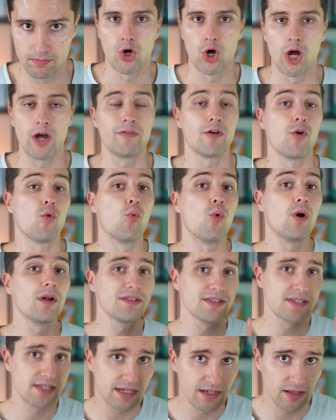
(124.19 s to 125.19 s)
However,
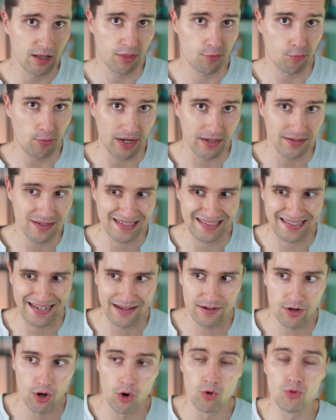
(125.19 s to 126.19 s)
one single thread
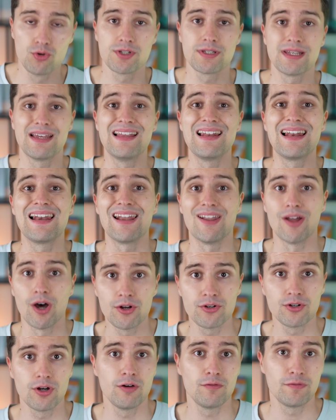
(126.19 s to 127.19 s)
can host a
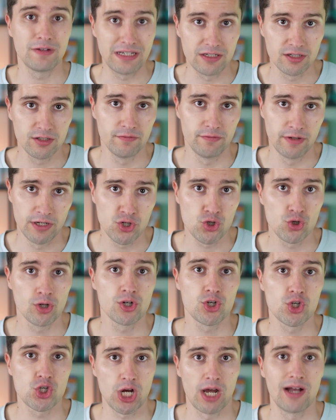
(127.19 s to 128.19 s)
lot of
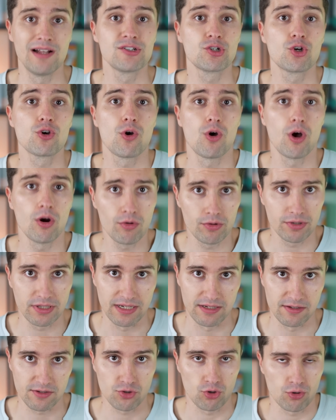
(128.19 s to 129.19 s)
individual child
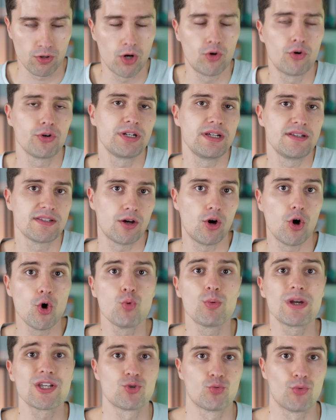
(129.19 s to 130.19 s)
coroutines. So coroutines are
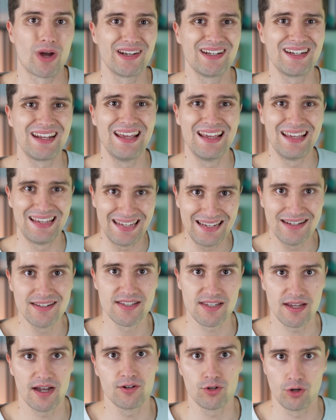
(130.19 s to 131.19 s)
always running
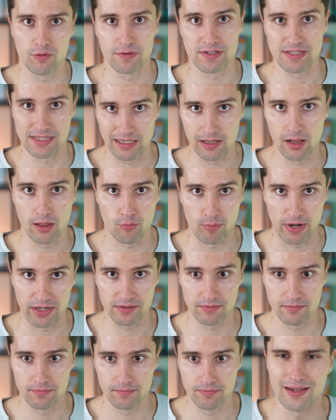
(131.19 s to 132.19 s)
inside of a single
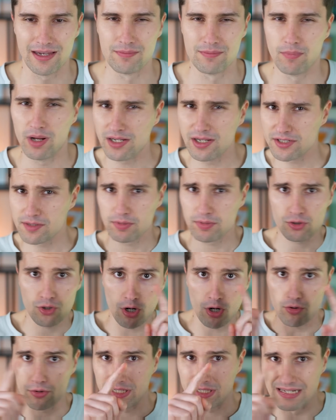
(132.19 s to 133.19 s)
thread. And multiple
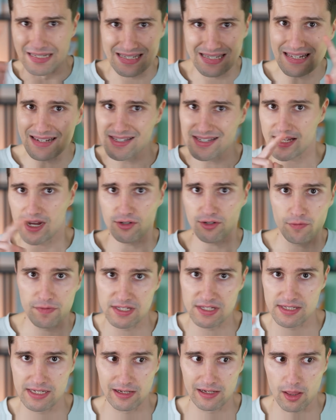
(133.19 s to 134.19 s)
coroutines inside of
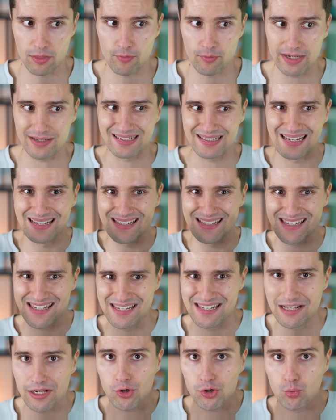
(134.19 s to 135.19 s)
the single thread can
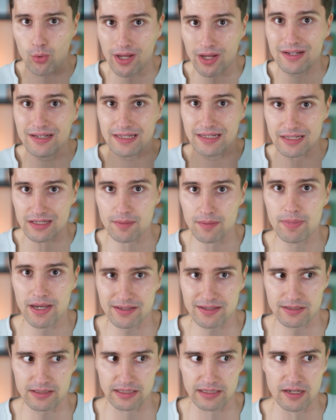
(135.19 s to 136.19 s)
still run
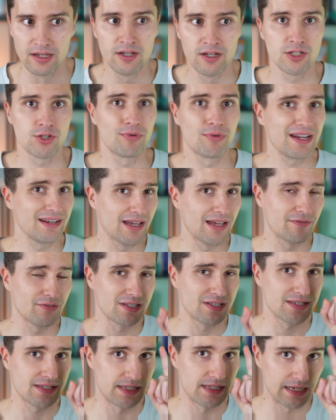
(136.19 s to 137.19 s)
independently. So we can have
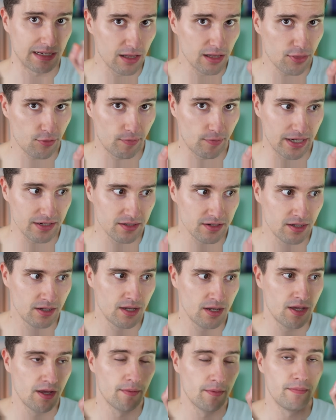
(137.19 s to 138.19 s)
a single thread
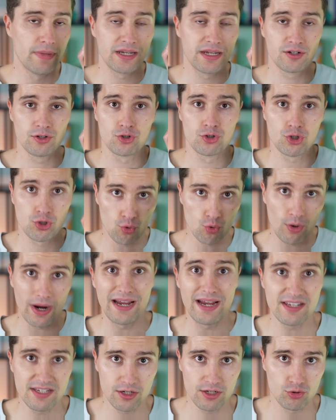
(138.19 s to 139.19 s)
make two
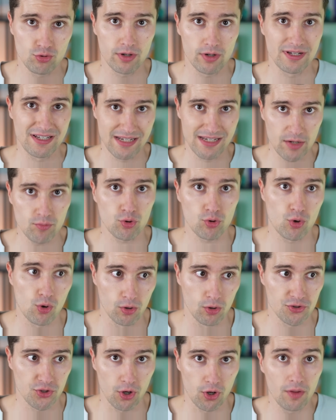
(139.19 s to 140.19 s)
asynchronous network
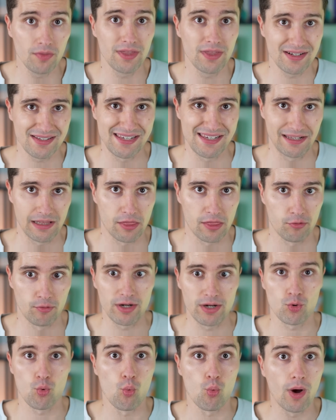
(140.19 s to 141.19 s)
calls on that single
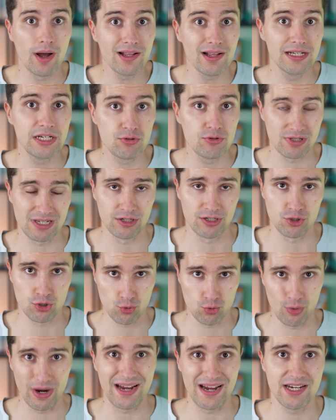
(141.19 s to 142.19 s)
thread while using
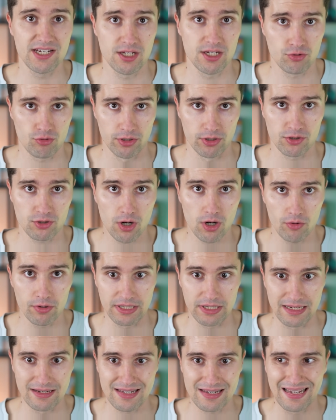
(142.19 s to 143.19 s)
two asynchronous
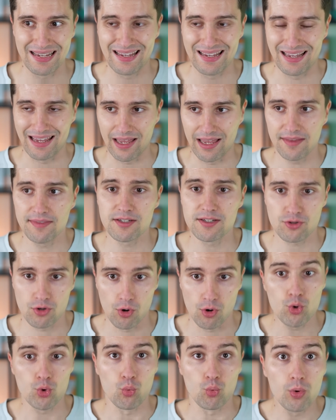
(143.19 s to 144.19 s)
coroutines, and this
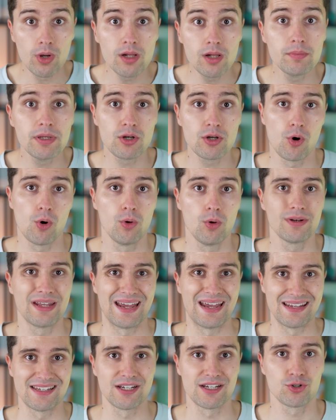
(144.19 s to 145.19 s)
code will be called
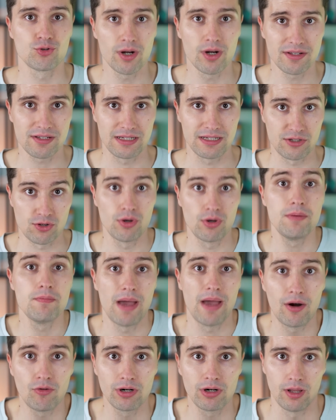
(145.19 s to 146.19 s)
asynchronously, so in
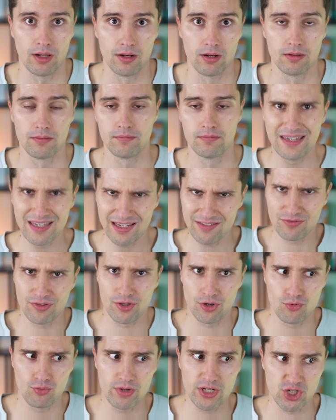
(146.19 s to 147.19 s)
parallel, even
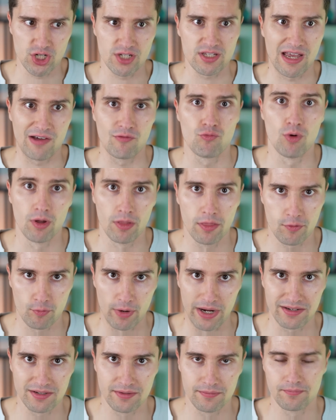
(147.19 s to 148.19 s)
though we just have one
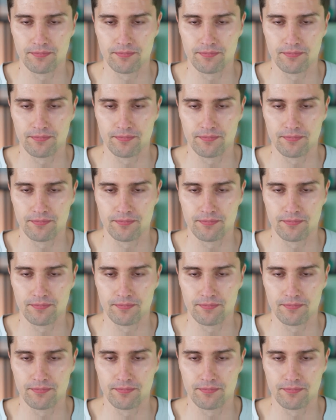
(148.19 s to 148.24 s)
thread.